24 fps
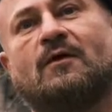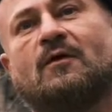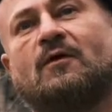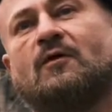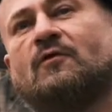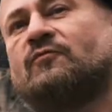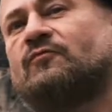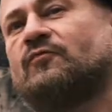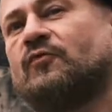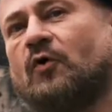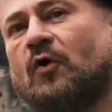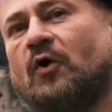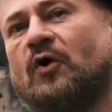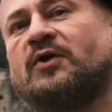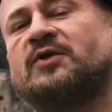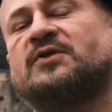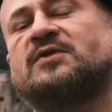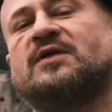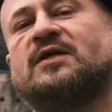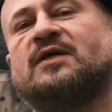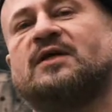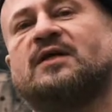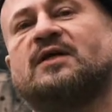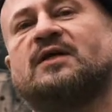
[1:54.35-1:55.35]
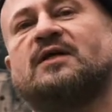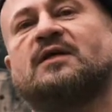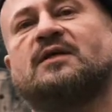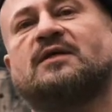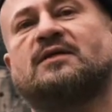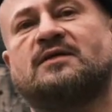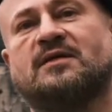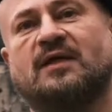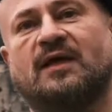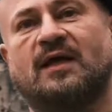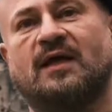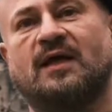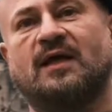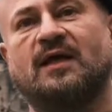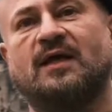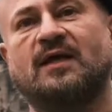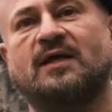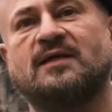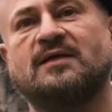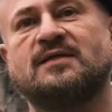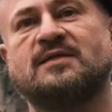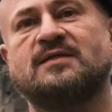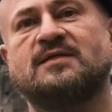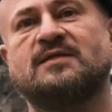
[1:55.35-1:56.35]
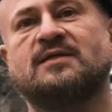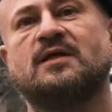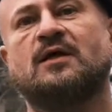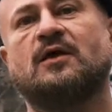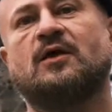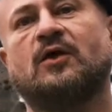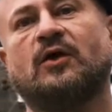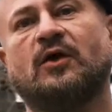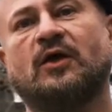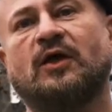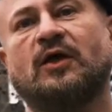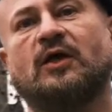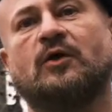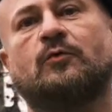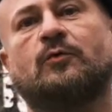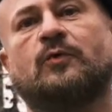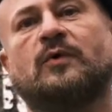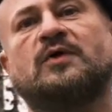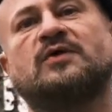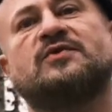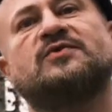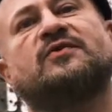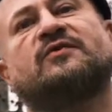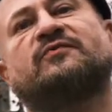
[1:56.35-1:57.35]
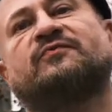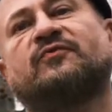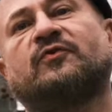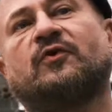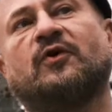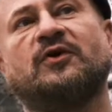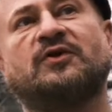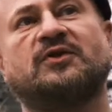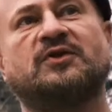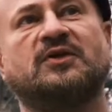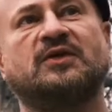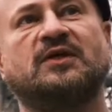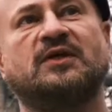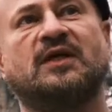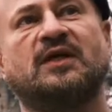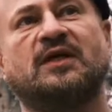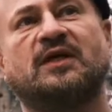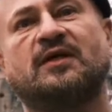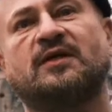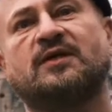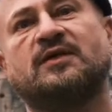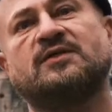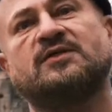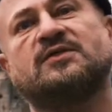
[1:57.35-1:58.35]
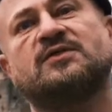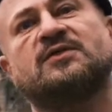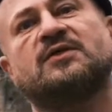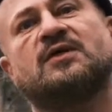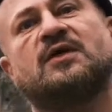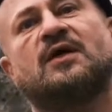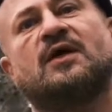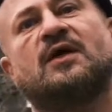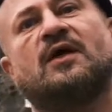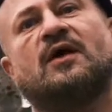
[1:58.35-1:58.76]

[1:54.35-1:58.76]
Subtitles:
40 days equals the 40 years